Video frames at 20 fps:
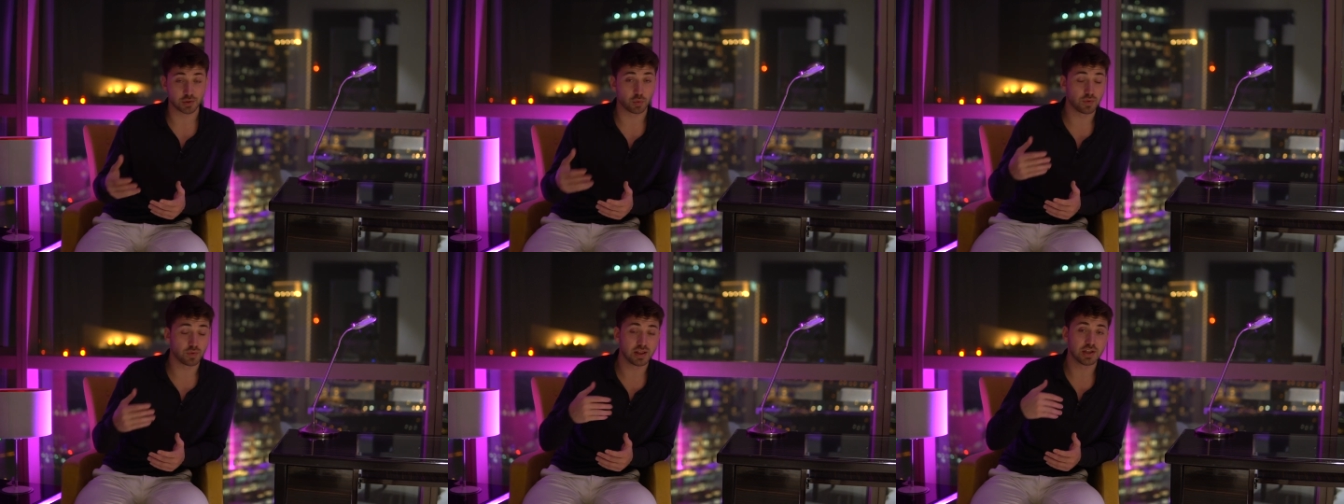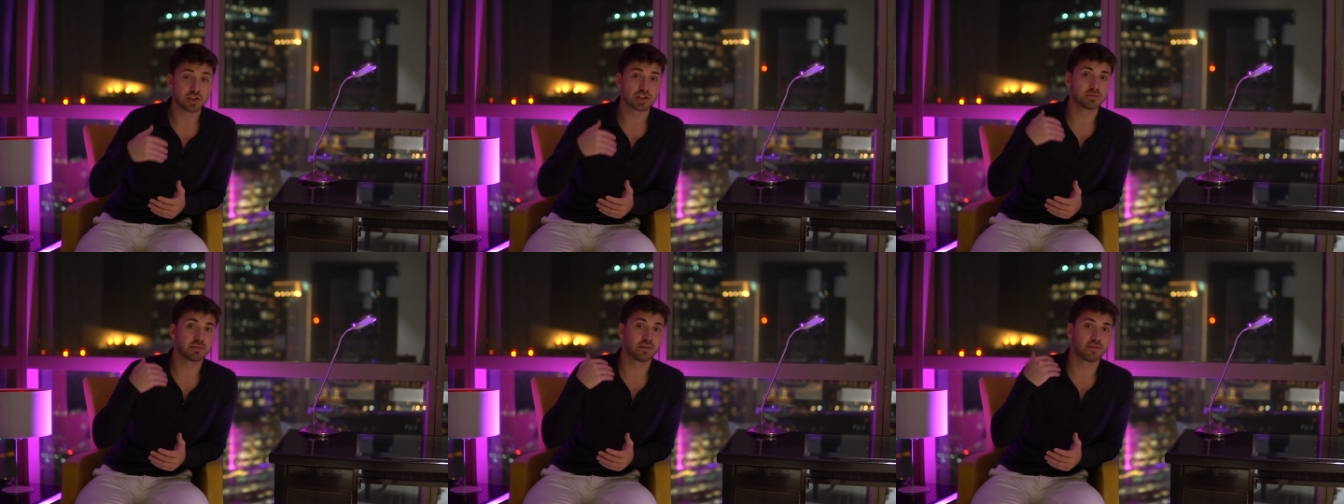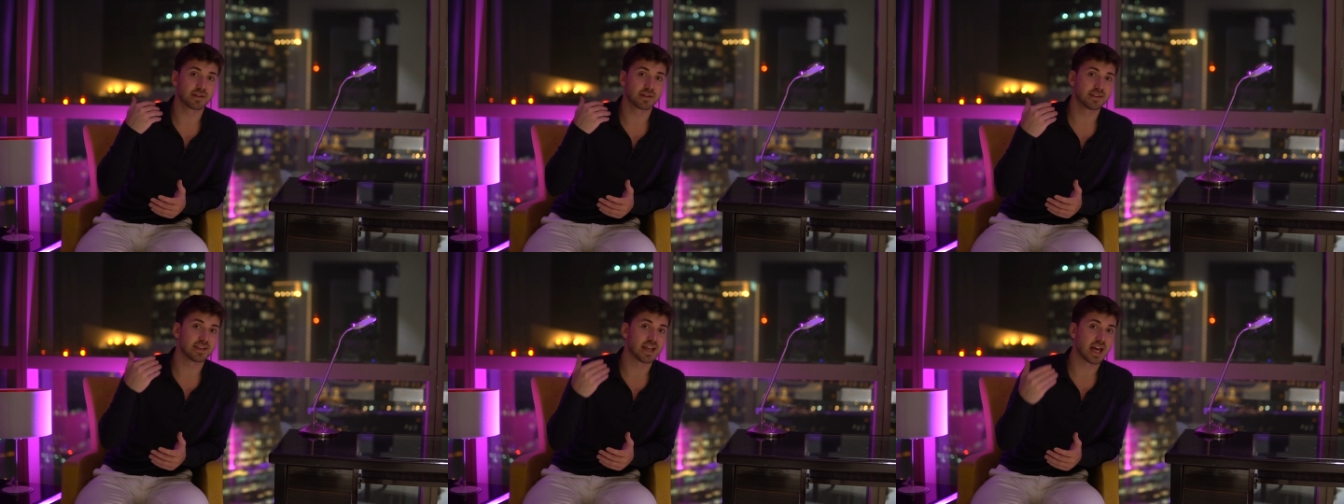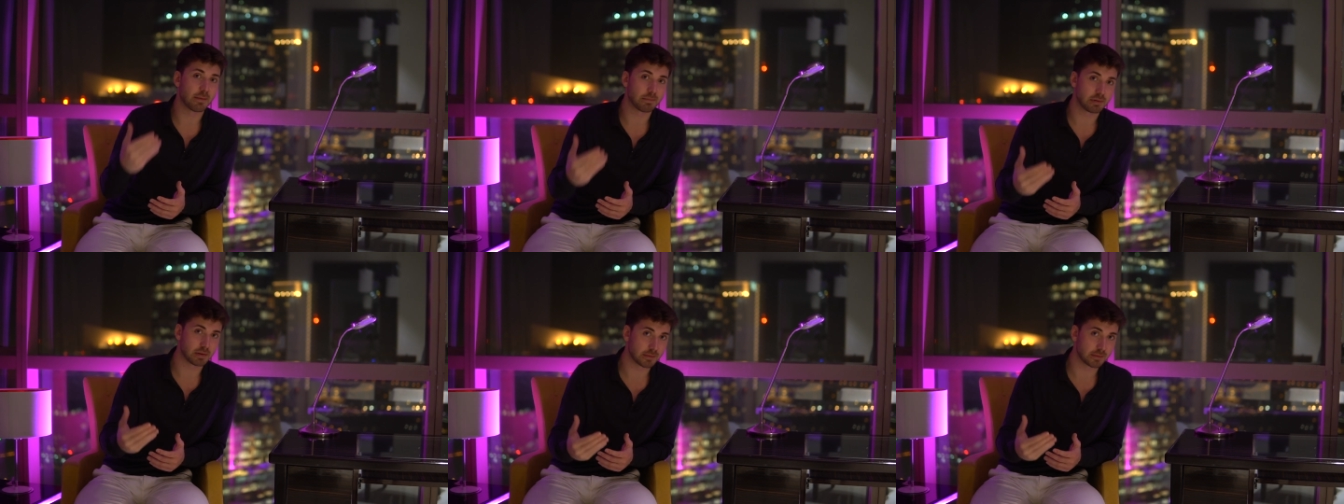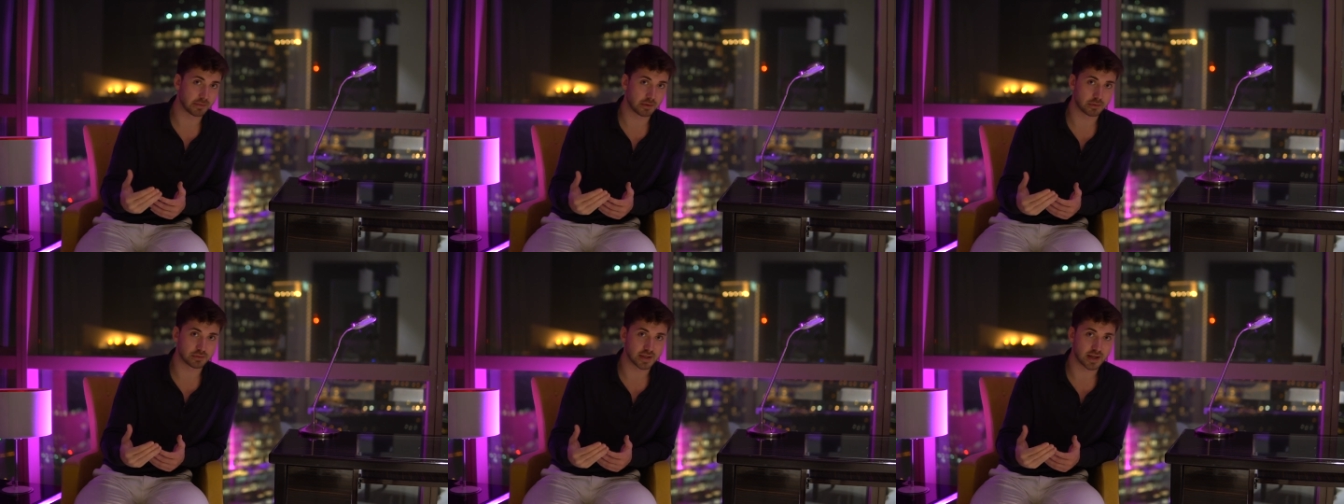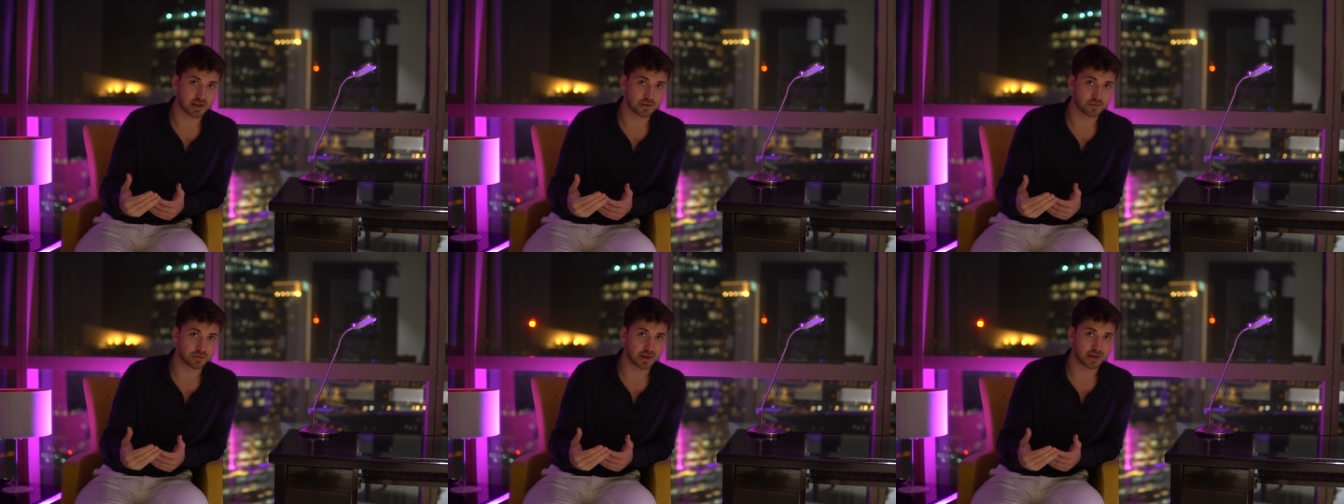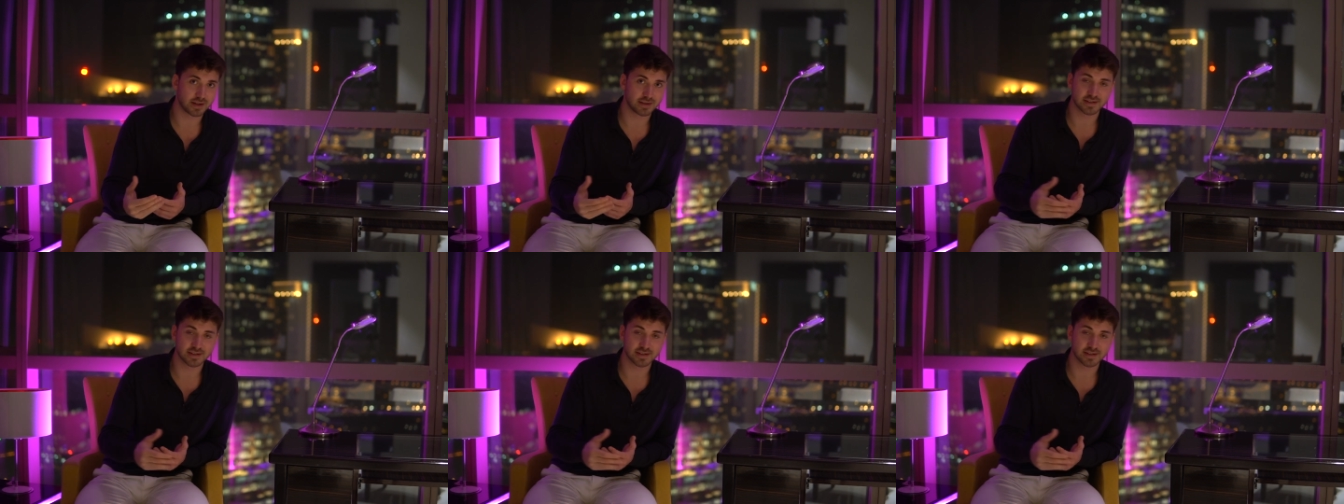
you really should be fucking happy about that, right?